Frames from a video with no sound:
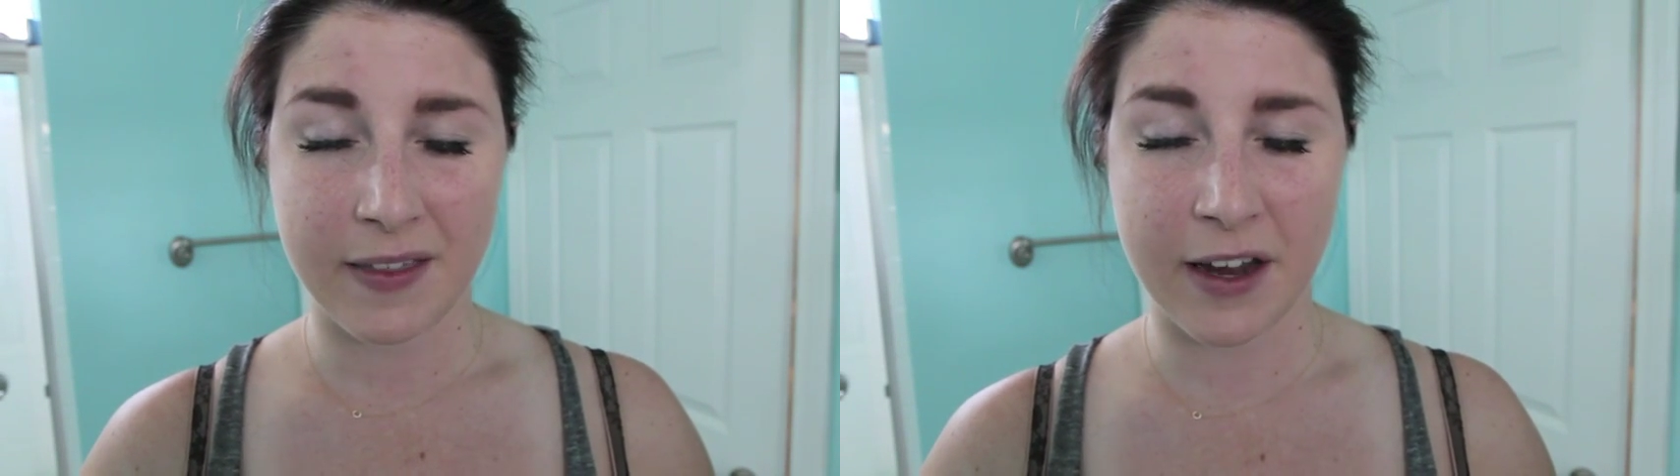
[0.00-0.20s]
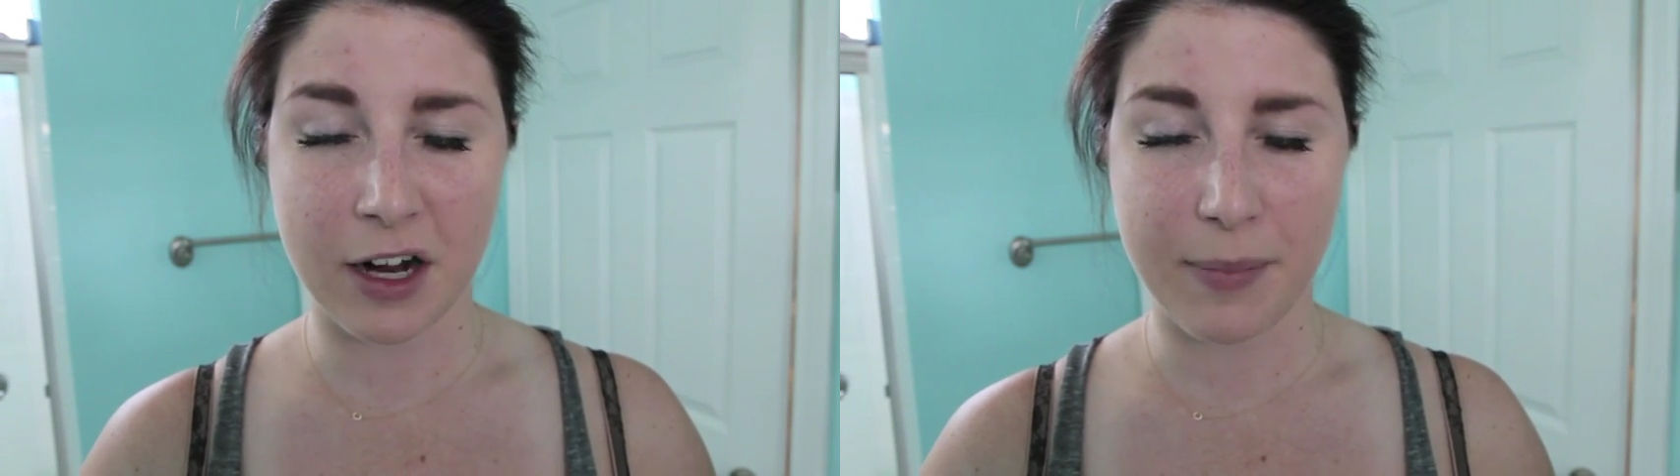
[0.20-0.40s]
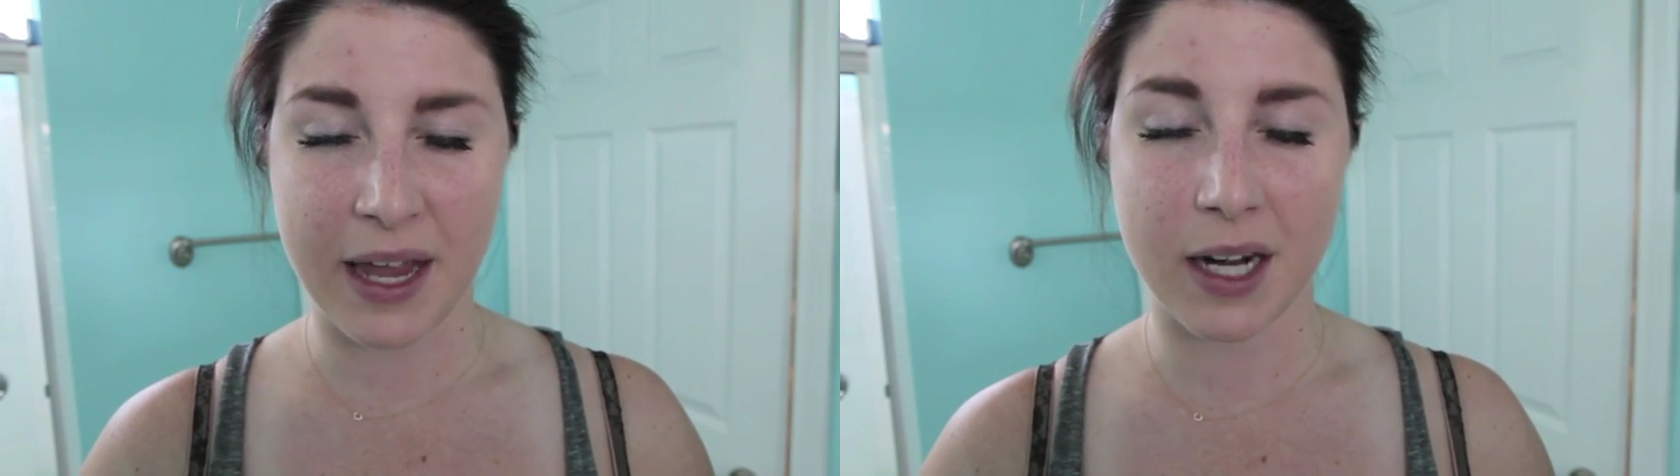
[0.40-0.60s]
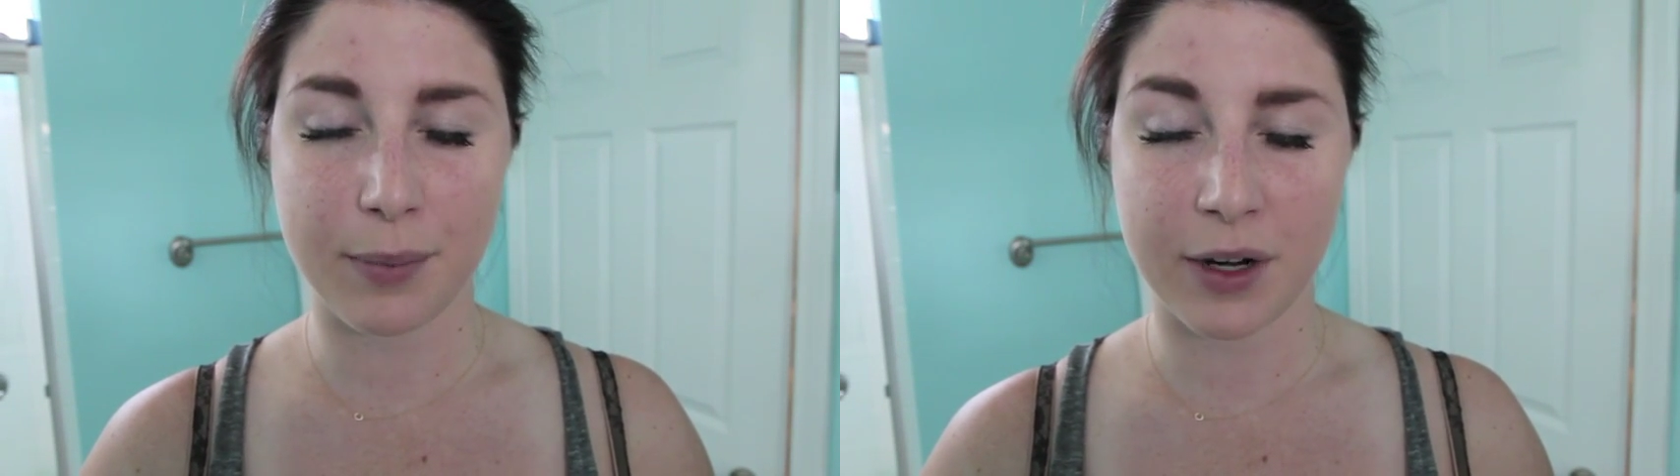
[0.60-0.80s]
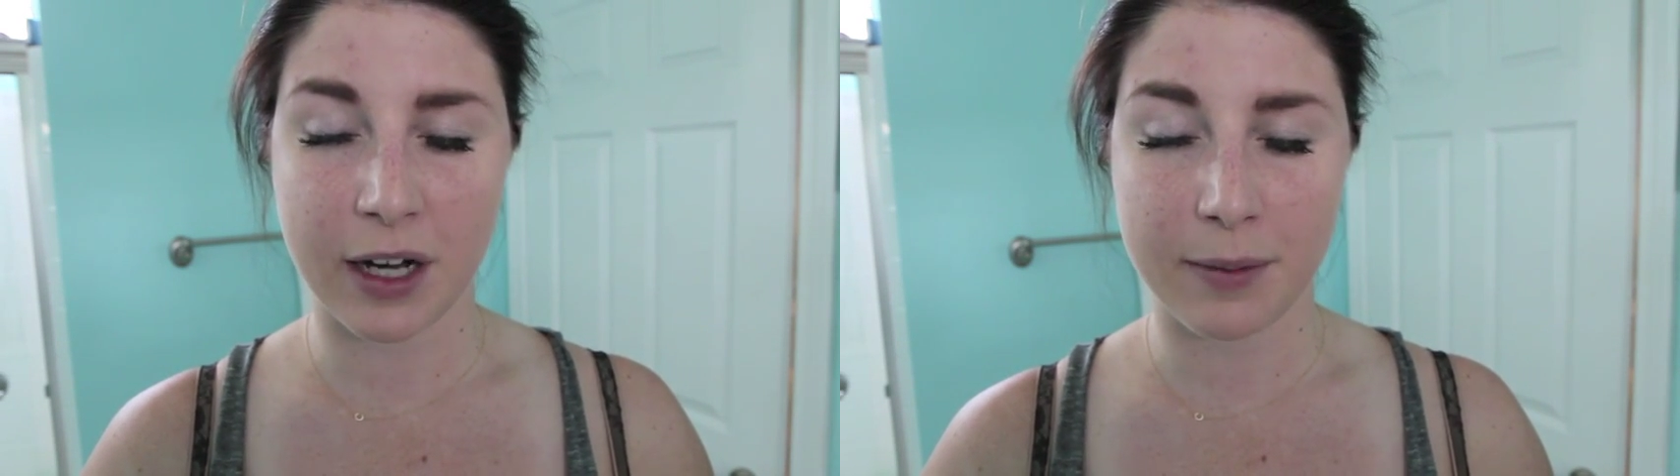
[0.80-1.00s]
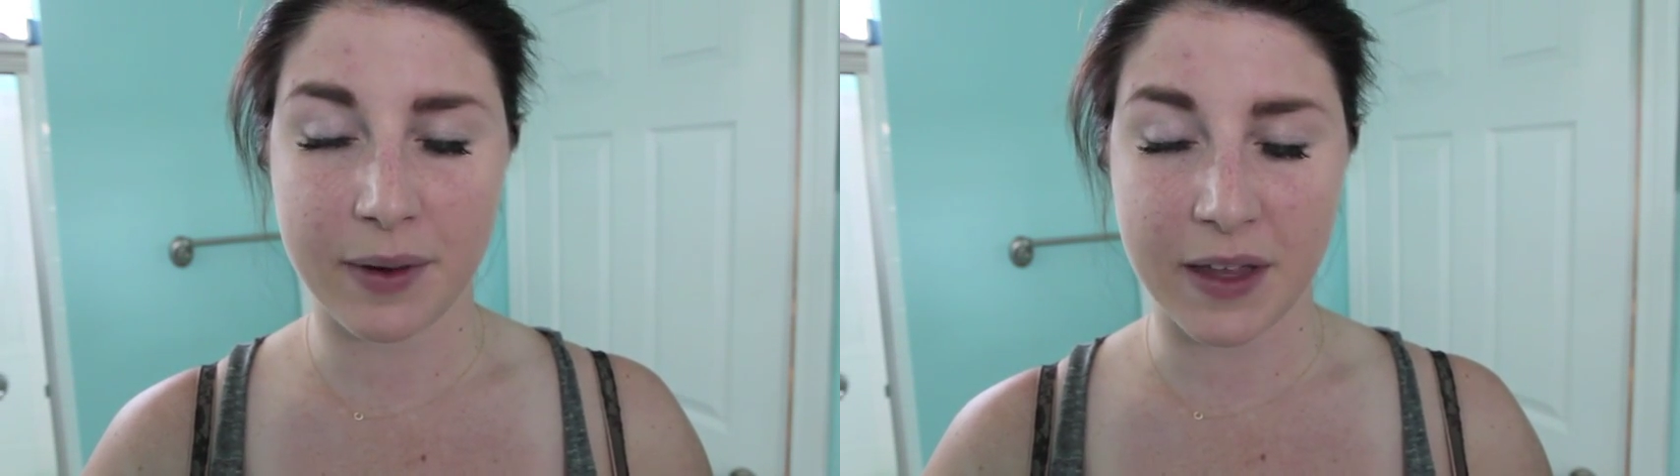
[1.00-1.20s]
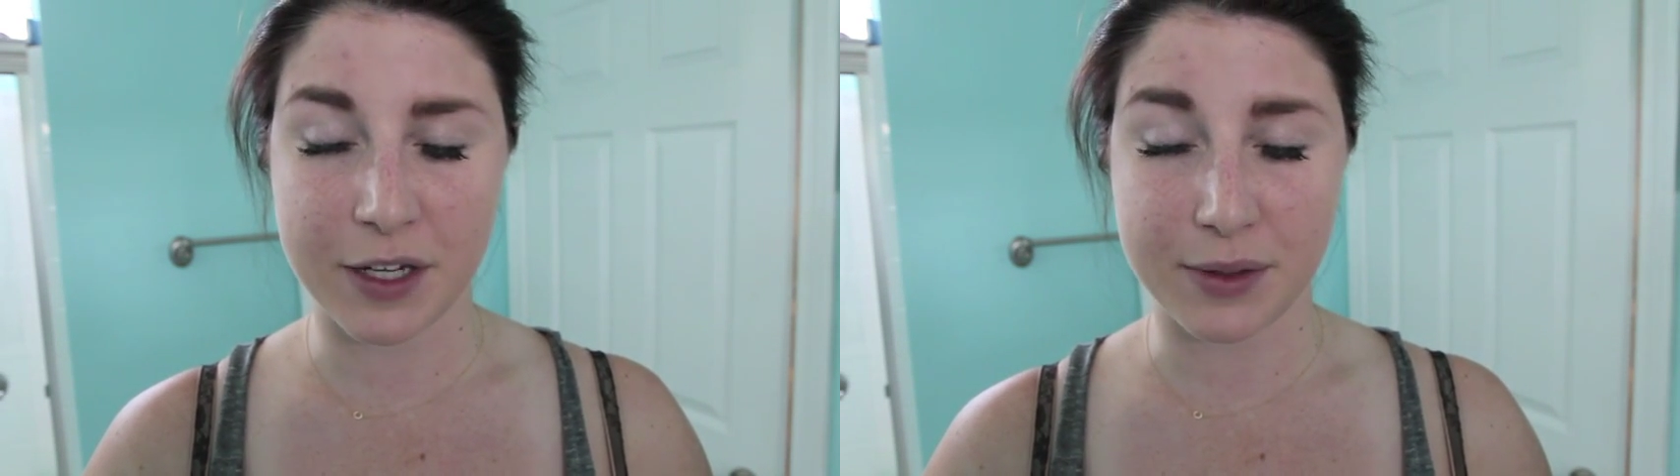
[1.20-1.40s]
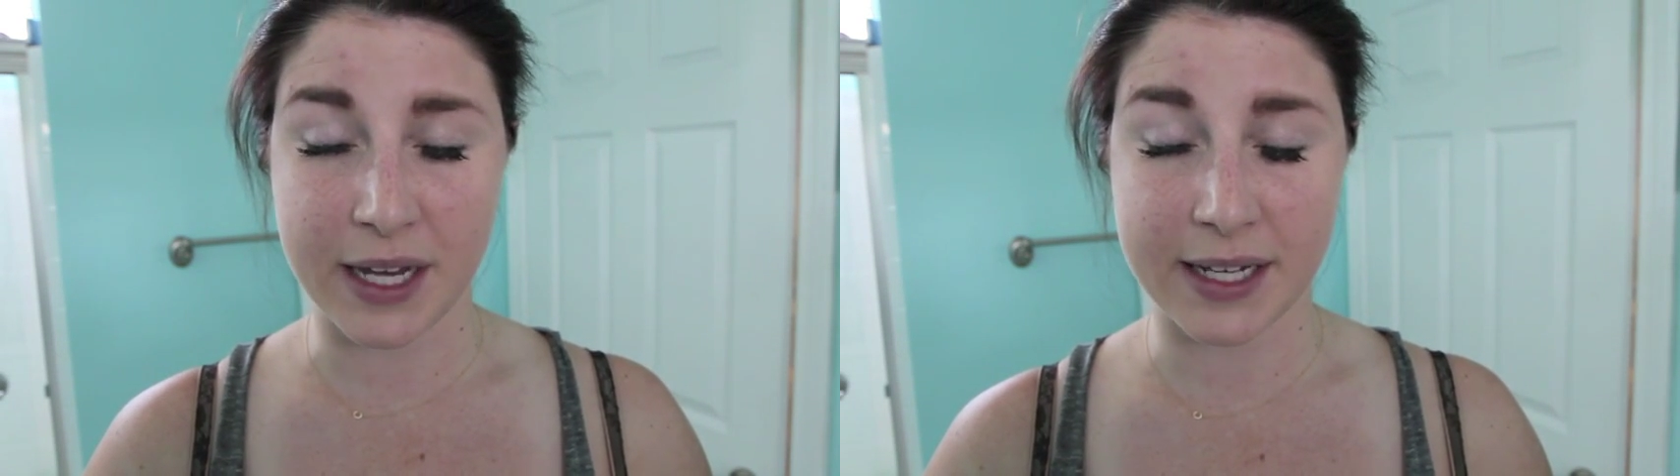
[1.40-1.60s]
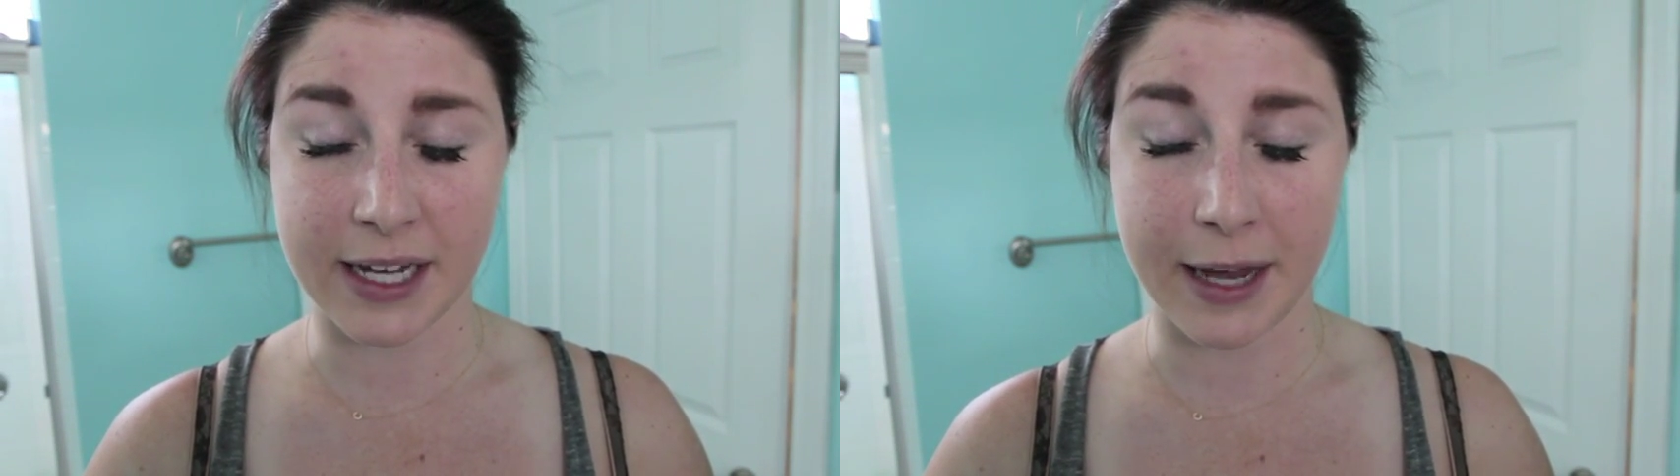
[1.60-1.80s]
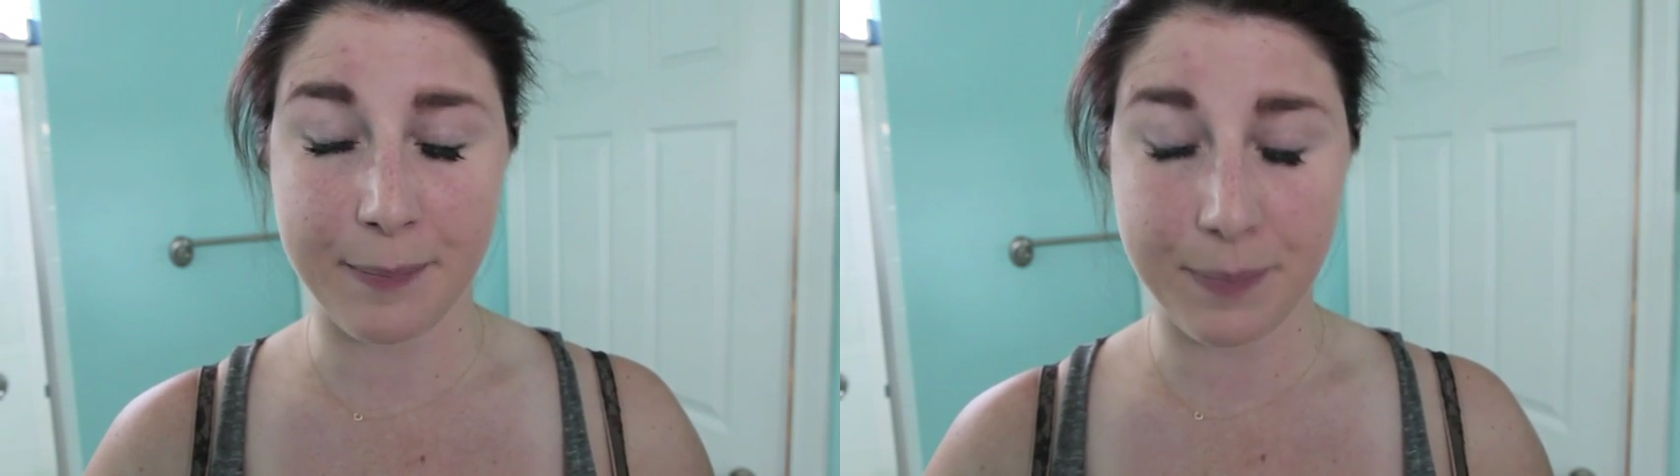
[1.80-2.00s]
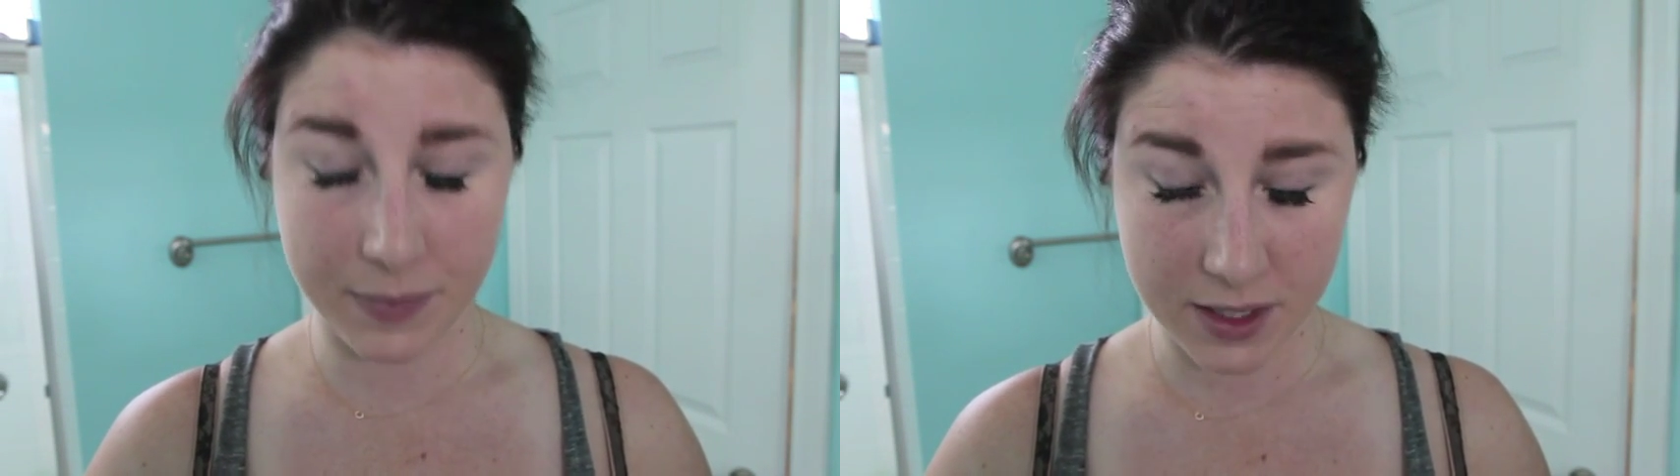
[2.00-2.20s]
they are in a pain to put on, but they do take time.